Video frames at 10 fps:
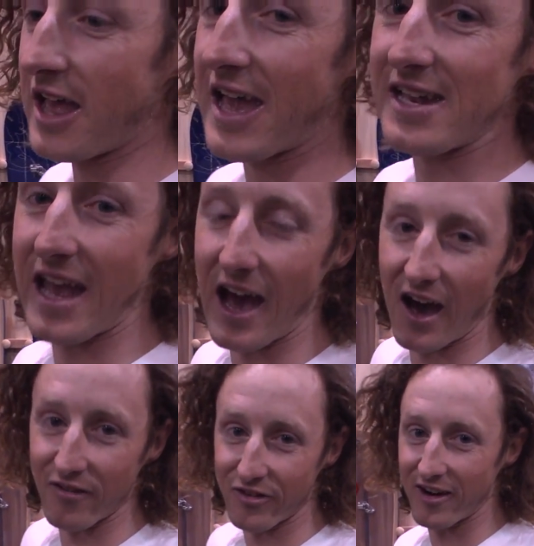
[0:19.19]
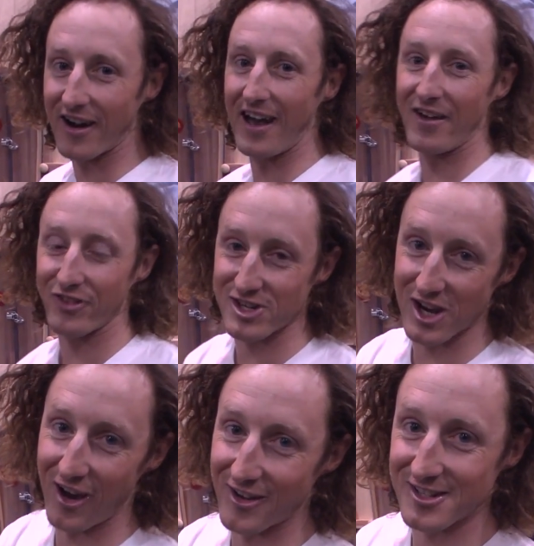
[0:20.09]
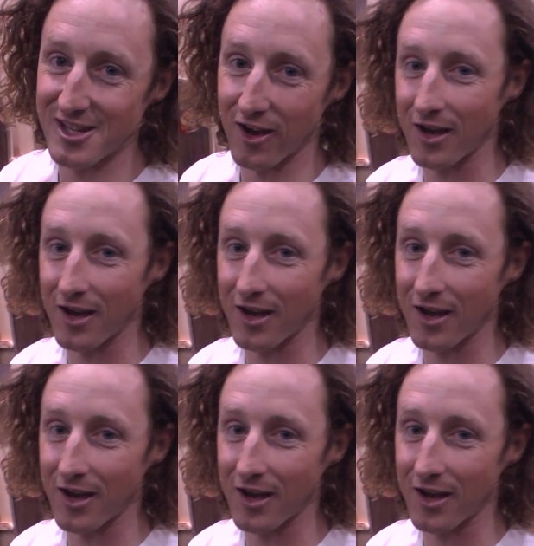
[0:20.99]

lay it down for Jones. So